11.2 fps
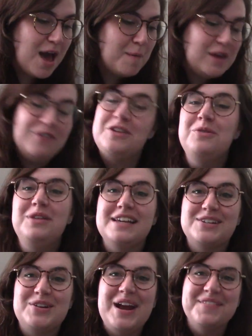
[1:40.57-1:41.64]
If you would
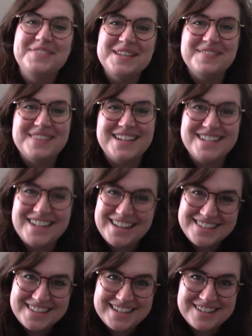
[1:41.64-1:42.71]
like to grab something
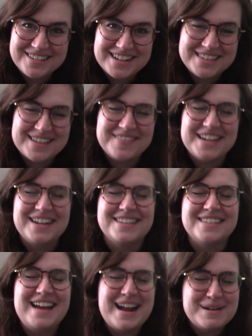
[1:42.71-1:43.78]
tasty to drink, something to
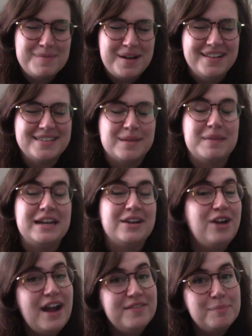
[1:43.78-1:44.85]
snack upon, something to
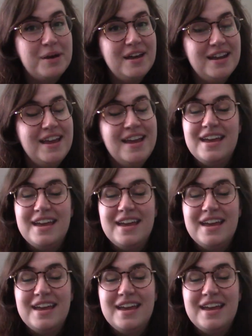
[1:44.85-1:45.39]
craft upon,